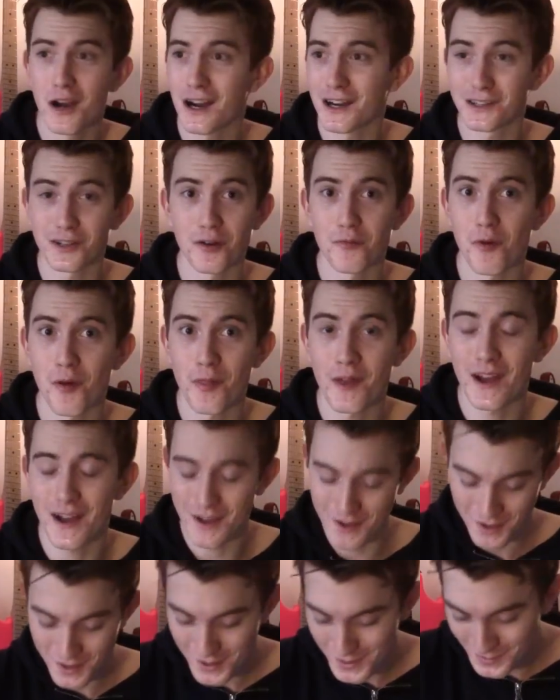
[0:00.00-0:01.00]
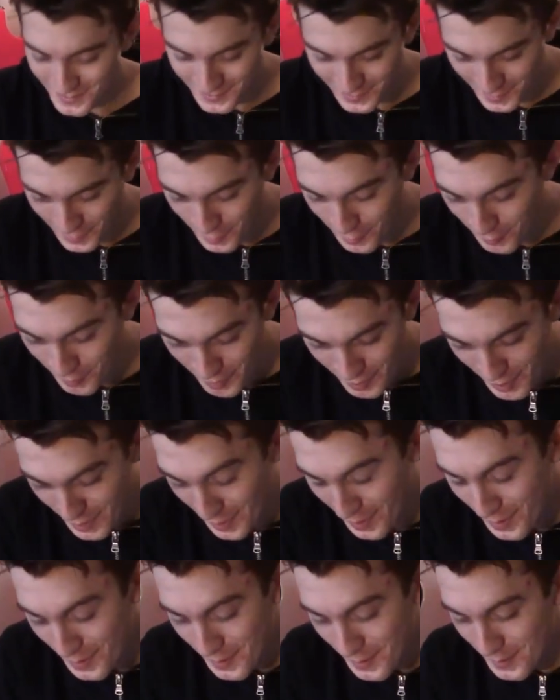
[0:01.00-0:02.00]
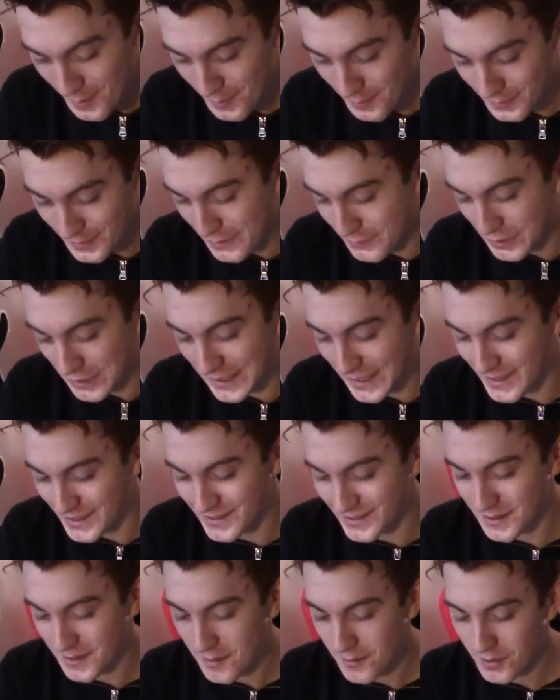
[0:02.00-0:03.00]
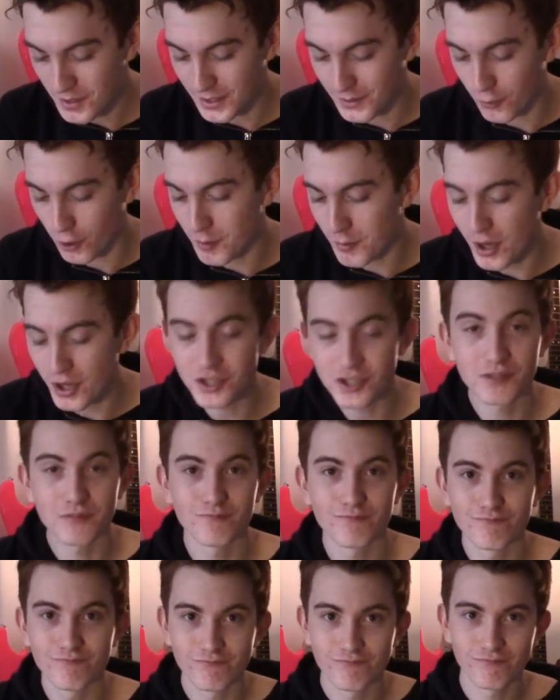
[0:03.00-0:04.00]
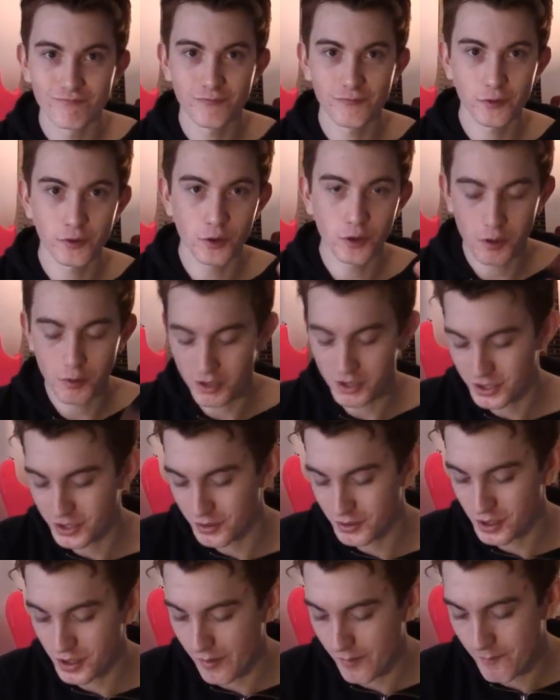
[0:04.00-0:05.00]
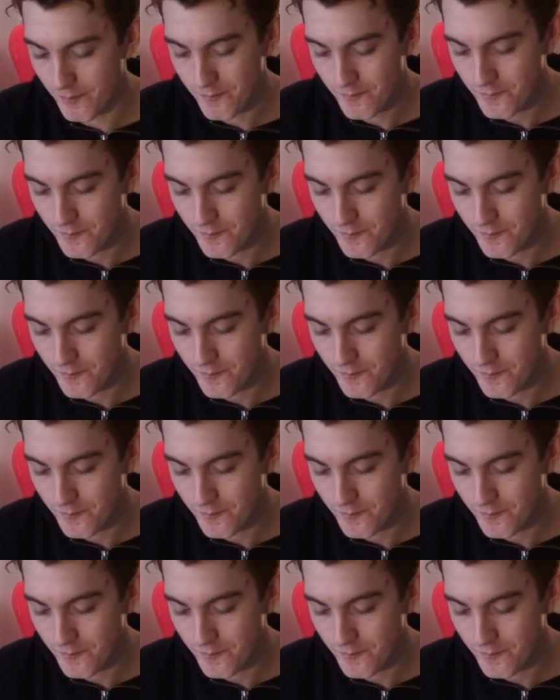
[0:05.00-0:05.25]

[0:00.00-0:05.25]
and I don't want that. So, nevertheless, thank you very much for your question, John.